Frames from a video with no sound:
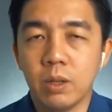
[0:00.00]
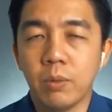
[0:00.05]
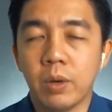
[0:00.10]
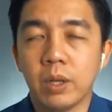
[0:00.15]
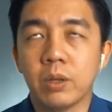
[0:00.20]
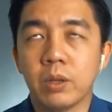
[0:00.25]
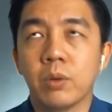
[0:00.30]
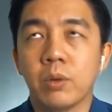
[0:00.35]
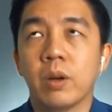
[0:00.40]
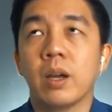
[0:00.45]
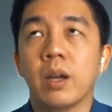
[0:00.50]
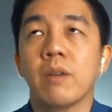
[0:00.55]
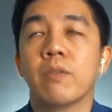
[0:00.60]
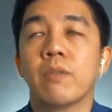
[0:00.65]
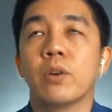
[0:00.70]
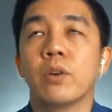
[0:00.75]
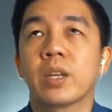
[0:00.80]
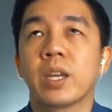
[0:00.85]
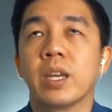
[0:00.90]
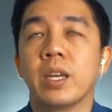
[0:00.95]
what you are
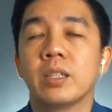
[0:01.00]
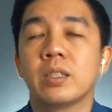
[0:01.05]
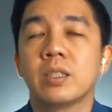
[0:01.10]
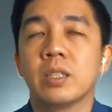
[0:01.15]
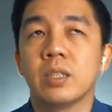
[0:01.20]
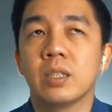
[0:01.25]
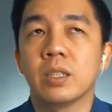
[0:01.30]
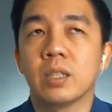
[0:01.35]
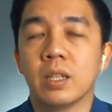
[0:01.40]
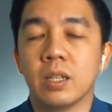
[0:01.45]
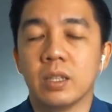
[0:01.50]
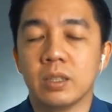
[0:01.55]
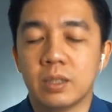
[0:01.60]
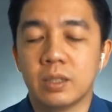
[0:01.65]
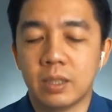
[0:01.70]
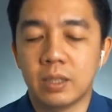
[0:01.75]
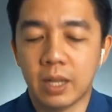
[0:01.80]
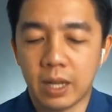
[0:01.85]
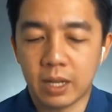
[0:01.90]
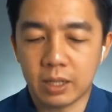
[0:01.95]
advocating is
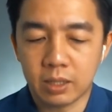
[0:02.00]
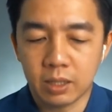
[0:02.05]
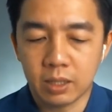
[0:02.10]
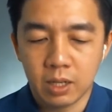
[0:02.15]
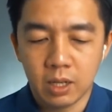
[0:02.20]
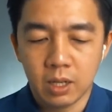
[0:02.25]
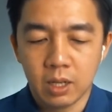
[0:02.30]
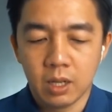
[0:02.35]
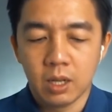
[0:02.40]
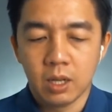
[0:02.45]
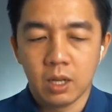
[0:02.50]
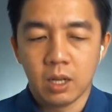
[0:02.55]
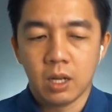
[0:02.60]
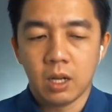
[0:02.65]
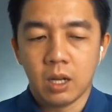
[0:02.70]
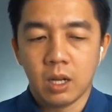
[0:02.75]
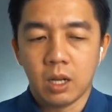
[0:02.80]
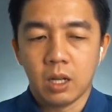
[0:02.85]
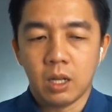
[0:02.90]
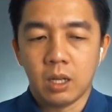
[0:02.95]
that
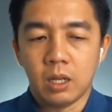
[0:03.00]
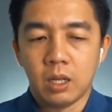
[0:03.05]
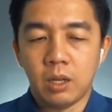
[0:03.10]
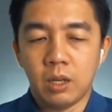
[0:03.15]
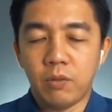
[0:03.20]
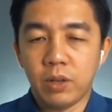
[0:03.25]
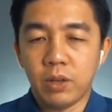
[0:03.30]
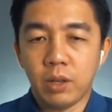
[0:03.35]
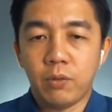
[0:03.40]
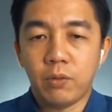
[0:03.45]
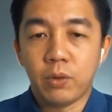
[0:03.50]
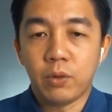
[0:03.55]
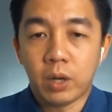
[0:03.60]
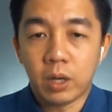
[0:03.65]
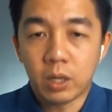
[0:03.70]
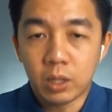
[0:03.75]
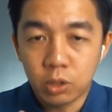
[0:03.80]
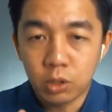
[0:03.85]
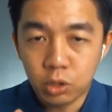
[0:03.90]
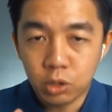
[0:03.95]
even if you
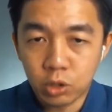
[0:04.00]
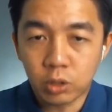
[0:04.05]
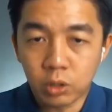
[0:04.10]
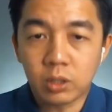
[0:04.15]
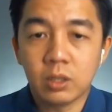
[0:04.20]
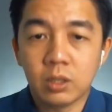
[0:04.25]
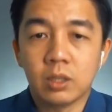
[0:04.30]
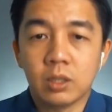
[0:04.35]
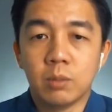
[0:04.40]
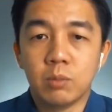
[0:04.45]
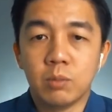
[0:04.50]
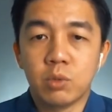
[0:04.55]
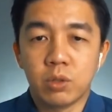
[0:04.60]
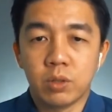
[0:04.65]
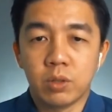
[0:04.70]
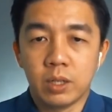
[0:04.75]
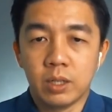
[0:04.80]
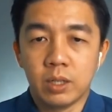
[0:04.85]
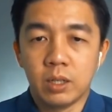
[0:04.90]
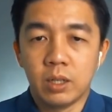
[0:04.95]
are a shorter term
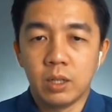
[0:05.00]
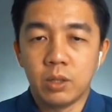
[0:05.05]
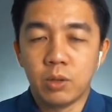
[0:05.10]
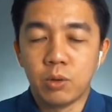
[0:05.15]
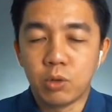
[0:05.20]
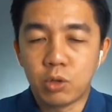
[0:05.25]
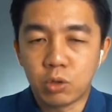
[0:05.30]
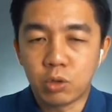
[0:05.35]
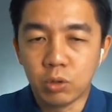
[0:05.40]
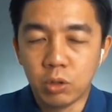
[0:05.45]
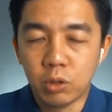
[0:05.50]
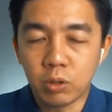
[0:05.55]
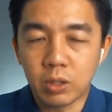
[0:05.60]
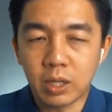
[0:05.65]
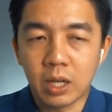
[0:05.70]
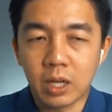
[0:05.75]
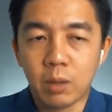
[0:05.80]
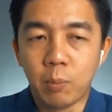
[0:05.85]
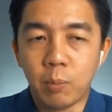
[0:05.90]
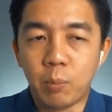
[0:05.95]
trader, you should look
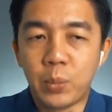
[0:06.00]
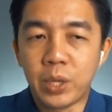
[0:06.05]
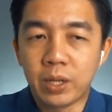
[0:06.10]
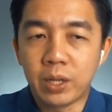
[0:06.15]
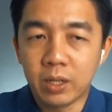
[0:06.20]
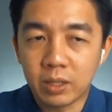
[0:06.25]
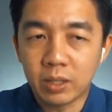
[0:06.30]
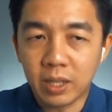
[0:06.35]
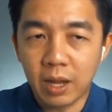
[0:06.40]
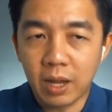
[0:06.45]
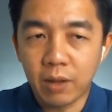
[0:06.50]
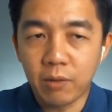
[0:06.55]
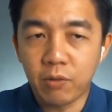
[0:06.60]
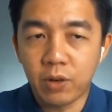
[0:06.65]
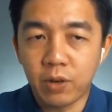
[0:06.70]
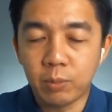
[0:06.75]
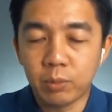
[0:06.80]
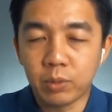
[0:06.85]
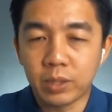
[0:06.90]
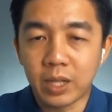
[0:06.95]
at a bigger time
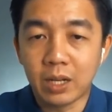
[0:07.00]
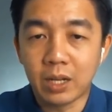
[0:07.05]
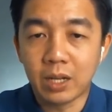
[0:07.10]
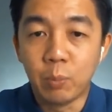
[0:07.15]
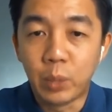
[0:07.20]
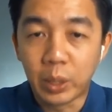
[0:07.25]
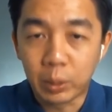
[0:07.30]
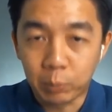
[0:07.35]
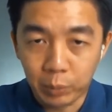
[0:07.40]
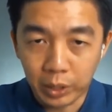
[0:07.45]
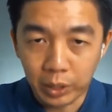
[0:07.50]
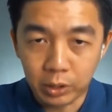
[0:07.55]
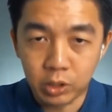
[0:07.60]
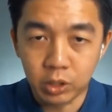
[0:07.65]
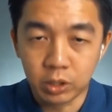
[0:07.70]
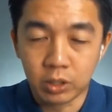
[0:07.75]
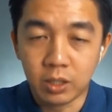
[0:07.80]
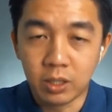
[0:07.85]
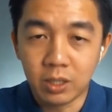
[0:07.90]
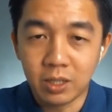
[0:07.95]
frame to get the big
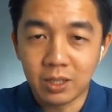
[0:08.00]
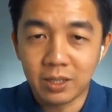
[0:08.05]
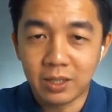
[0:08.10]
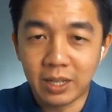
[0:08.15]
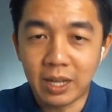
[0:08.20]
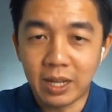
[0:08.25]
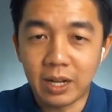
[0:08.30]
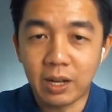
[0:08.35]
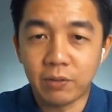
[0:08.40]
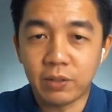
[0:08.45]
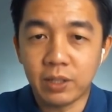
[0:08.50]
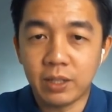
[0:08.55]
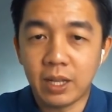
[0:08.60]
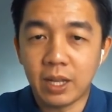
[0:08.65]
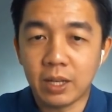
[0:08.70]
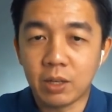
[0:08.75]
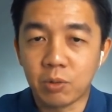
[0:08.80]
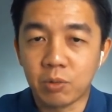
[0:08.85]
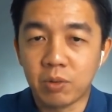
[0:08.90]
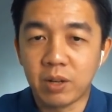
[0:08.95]
picture. Then after
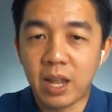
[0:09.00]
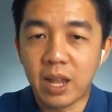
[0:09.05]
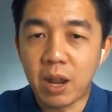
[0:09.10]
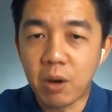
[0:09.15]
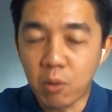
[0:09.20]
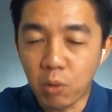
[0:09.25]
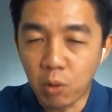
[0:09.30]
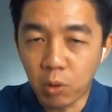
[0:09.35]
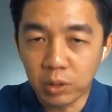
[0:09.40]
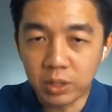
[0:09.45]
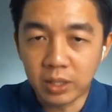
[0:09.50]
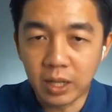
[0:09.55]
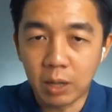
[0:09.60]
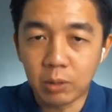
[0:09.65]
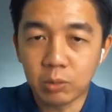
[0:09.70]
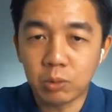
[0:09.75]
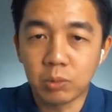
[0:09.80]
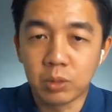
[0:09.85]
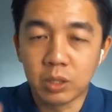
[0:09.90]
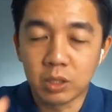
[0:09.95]
that, you narrow
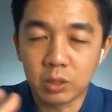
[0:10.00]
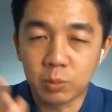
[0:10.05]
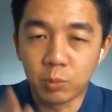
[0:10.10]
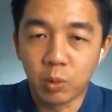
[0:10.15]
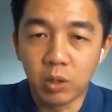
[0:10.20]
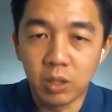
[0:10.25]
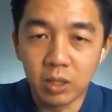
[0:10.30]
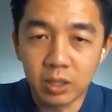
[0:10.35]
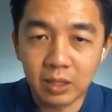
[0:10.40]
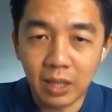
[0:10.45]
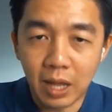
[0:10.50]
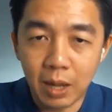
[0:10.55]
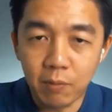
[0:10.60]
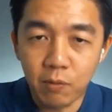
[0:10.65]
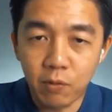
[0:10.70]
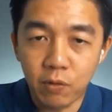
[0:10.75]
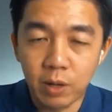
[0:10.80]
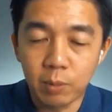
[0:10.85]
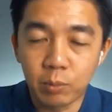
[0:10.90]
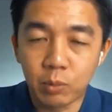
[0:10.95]
down to the smaller time
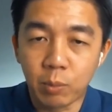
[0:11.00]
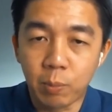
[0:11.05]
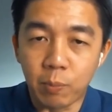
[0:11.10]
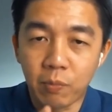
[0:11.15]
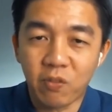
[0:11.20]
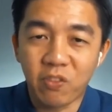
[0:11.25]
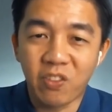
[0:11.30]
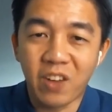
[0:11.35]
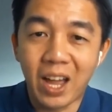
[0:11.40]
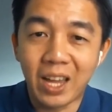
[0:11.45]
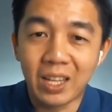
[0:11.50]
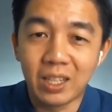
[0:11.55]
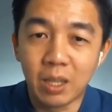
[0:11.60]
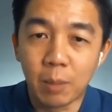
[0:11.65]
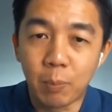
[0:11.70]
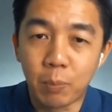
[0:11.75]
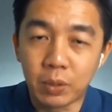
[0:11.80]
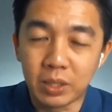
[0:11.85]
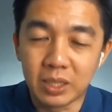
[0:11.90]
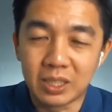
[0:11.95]
frame to find the
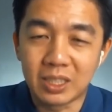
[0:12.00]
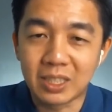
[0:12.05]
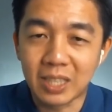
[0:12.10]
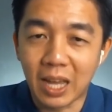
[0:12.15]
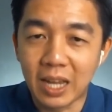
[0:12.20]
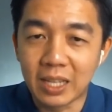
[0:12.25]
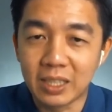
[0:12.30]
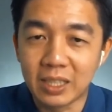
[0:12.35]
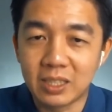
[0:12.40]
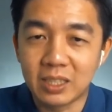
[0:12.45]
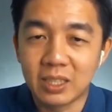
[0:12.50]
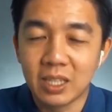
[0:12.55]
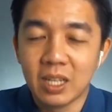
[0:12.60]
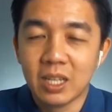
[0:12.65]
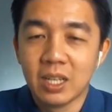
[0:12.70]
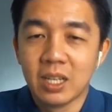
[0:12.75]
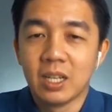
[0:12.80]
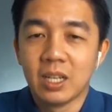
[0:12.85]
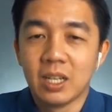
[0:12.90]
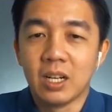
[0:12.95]
precise
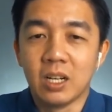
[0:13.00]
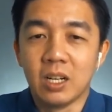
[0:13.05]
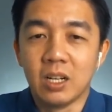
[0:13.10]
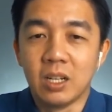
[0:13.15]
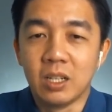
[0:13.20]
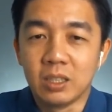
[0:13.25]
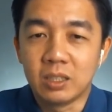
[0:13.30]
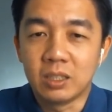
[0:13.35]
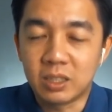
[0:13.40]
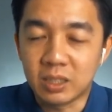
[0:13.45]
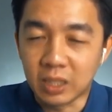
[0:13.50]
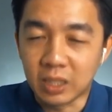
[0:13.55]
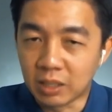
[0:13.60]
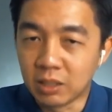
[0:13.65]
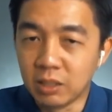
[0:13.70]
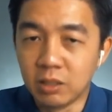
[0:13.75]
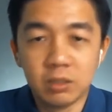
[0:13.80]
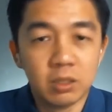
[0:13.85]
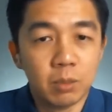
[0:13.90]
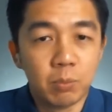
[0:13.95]
uh,
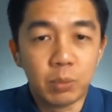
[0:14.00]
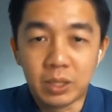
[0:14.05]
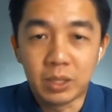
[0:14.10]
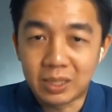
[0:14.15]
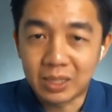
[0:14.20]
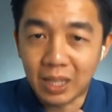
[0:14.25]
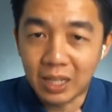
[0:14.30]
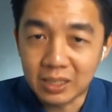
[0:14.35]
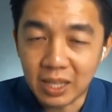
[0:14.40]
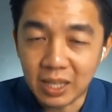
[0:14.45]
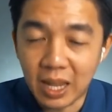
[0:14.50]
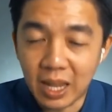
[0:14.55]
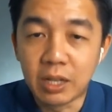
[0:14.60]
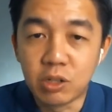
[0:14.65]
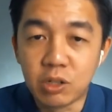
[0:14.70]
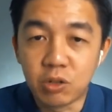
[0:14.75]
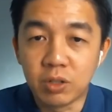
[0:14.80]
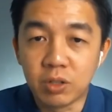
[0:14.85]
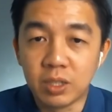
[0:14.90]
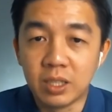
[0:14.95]
signal, the precise
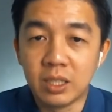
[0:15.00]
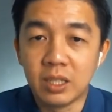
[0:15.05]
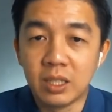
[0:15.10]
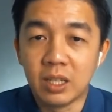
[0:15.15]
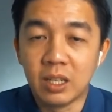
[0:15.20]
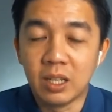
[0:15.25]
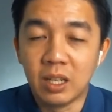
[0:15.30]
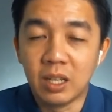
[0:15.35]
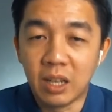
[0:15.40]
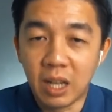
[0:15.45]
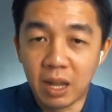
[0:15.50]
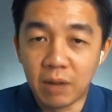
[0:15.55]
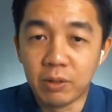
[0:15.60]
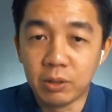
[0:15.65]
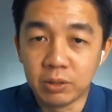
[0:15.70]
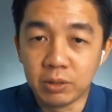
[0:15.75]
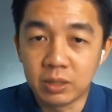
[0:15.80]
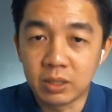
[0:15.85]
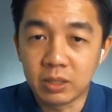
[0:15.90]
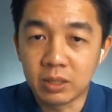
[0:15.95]
entry
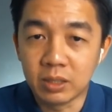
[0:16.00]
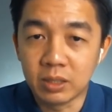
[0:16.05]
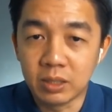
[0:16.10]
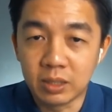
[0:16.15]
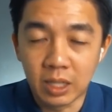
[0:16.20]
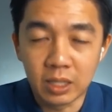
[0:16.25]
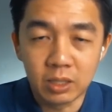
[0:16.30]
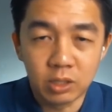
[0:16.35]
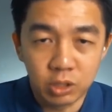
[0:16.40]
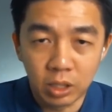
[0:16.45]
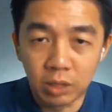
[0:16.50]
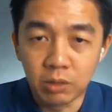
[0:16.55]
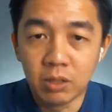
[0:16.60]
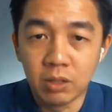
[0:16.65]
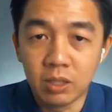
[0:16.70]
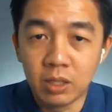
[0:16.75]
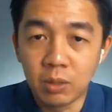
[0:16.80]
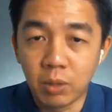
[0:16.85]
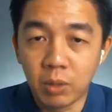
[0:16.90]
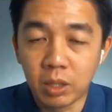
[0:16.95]
levels. Is that
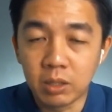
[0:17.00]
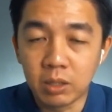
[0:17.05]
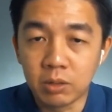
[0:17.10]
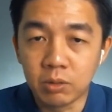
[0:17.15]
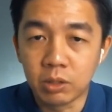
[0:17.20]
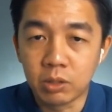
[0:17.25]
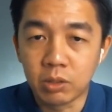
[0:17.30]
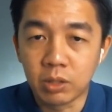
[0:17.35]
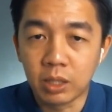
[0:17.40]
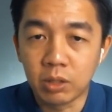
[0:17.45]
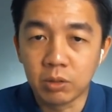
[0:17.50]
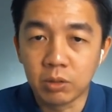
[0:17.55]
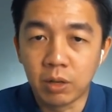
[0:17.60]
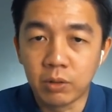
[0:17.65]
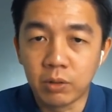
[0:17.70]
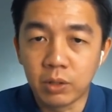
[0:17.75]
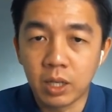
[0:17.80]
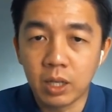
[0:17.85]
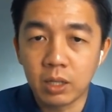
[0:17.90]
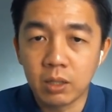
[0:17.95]
generally what you are trying to
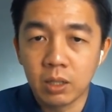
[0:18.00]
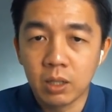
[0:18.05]
advocate?